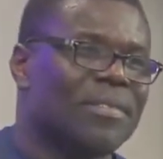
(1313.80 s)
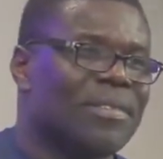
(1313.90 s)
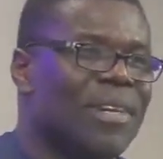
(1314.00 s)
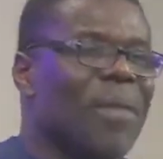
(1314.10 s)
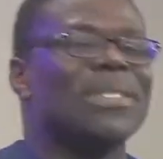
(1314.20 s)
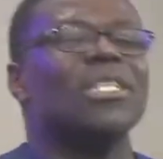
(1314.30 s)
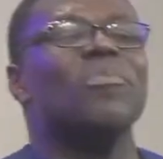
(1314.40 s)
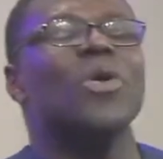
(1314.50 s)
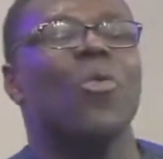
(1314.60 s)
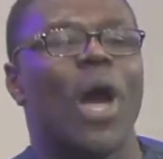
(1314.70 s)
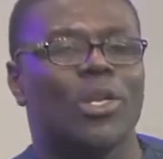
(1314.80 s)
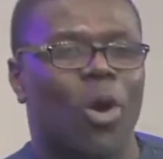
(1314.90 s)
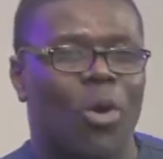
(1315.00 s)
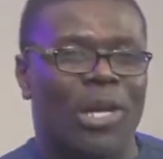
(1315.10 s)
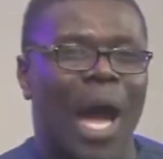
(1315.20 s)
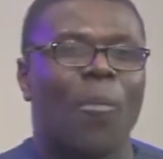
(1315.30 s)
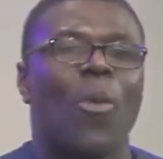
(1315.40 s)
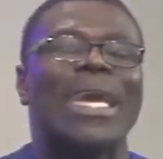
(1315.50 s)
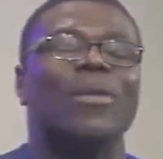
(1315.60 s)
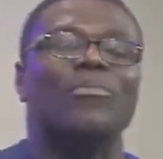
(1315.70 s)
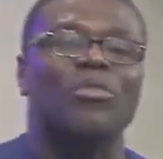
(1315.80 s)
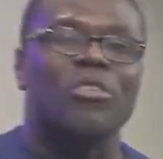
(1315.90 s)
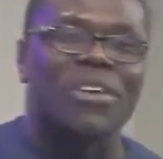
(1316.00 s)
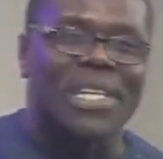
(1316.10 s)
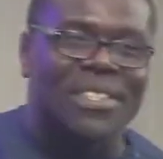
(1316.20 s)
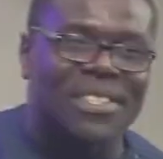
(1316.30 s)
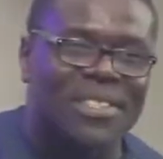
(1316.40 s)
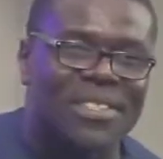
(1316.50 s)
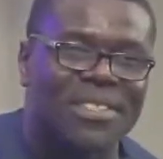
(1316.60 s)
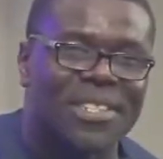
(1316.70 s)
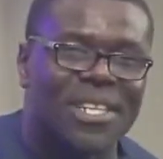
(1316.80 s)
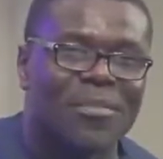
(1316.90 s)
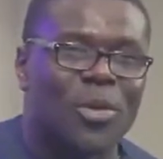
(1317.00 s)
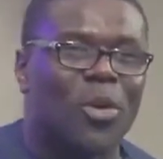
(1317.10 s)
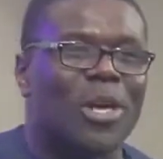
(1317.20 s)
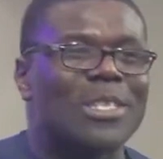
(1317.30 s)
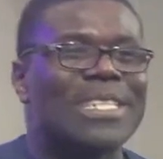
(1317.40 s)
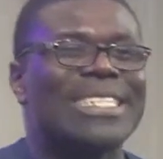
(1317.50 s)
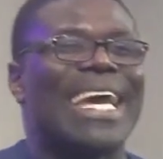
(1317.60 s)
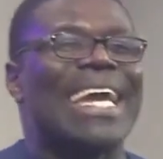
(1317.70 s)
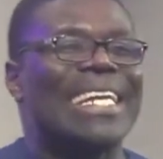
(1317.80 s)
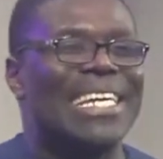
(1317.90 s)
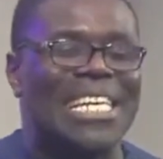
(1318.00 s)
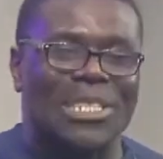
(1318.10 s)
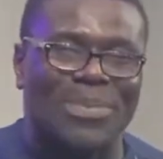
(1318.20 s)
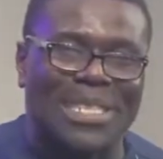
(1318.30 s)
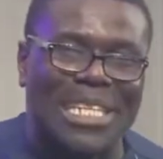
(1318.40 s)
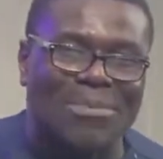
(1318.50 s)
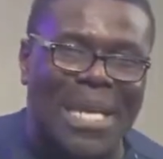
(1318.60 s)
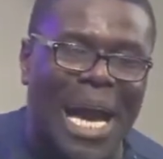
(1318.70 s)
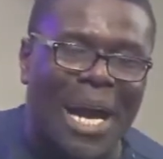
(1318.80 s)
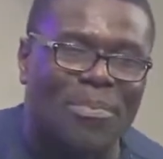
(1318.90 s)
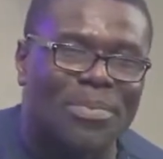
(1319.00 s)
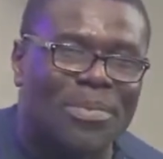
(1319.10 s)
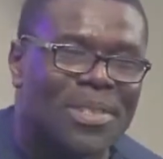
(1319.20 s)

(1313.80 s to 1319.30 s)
I'm still being worked on. I'm work in progress. Because daily he's building me up.